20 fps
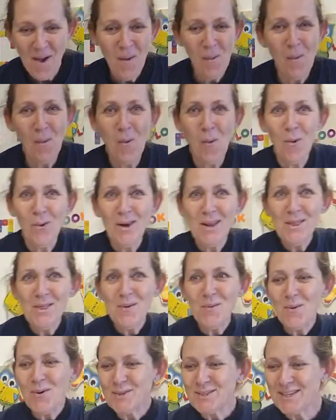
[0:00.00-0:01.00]
Or hauling the
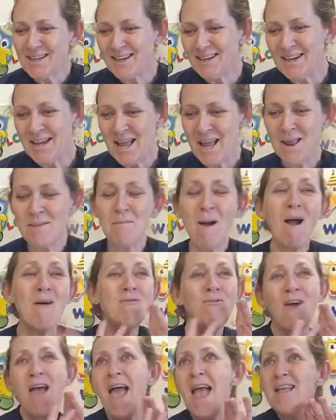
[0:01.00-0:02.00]
water, my
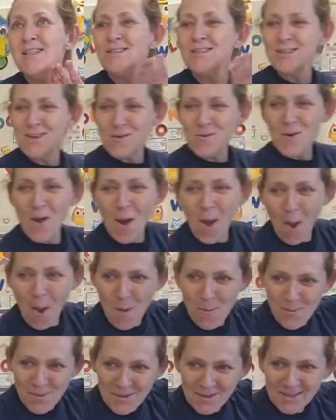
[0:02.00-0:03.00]
fancy
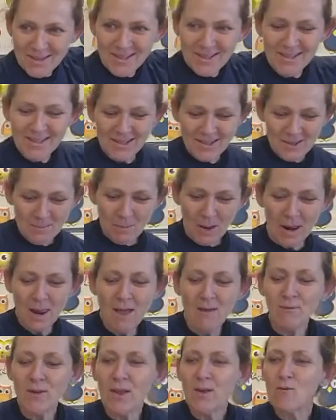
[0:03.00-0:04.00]
robe, my
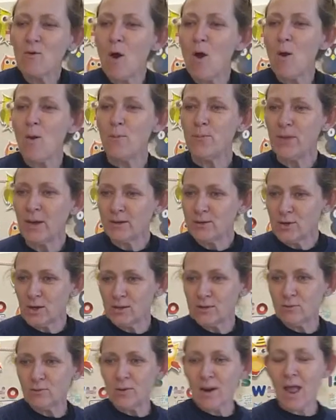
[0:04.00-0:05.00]
lovely robe that
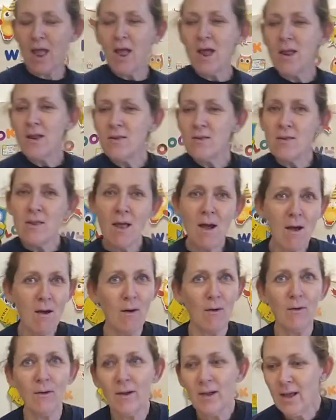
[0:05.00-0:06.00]
Joseph had.
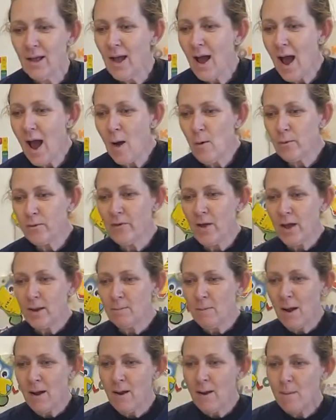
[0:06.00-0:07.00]
No. I would have had
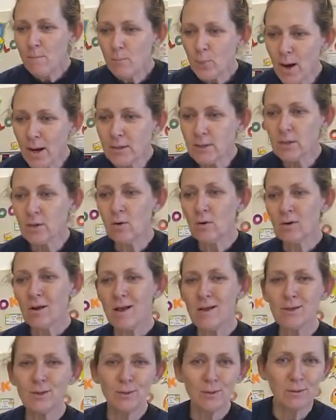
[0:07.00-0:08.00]
my practical
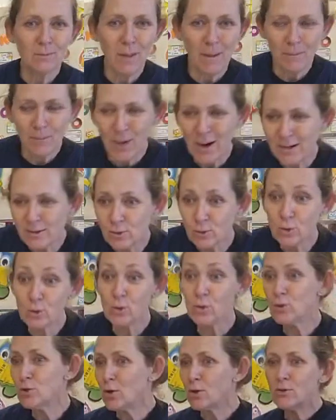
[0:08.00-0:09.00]
clothes with my practical
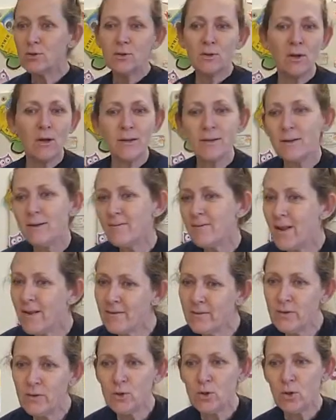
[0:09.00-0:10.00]
shoes. Chances are I didn't even have
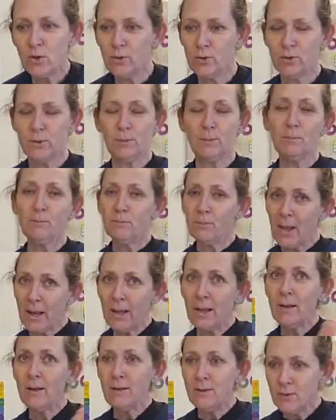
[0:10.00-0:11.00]
any shoes
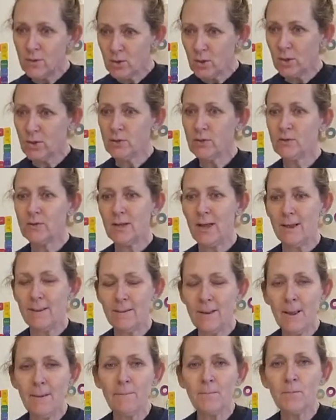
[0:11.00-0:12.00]
back in Joseph's
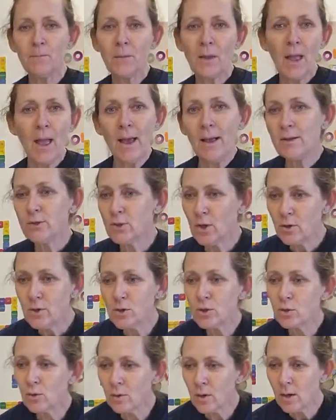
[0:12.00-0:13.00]
day. Ek sou nie
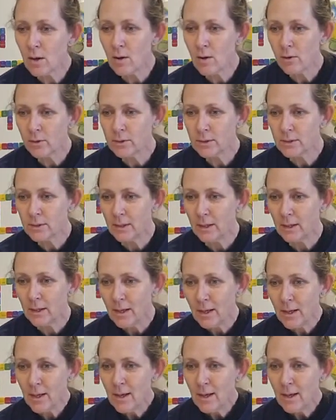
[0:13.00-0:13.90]
skoene gehad het nie.